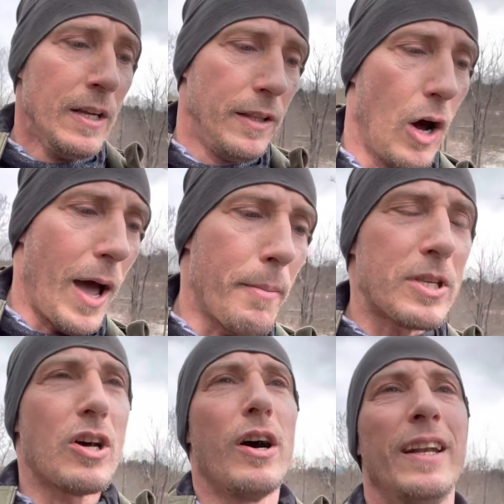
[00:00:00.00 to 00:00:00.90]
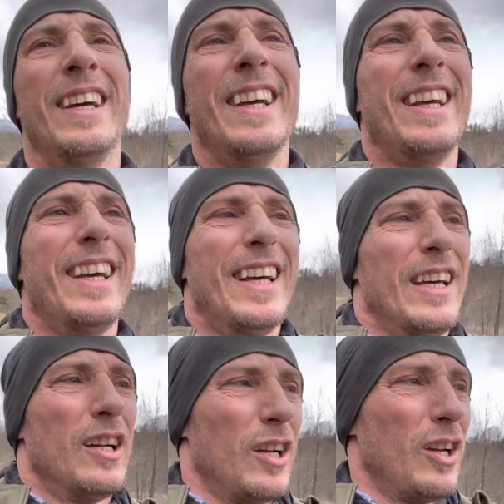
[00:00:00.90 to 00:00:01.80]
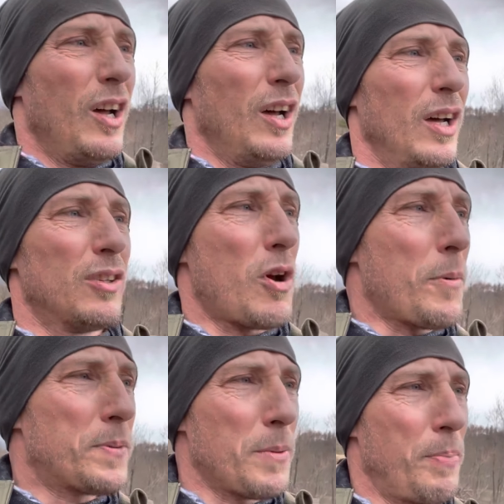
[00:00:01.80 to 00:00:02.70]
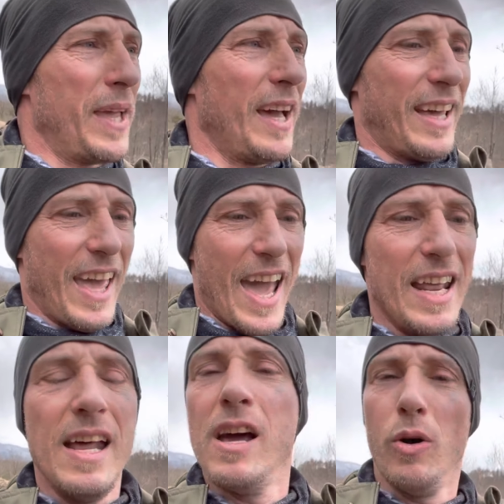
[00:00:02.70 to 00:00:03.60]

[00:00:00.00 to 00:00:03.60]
Now, Amazon drop shipping, again,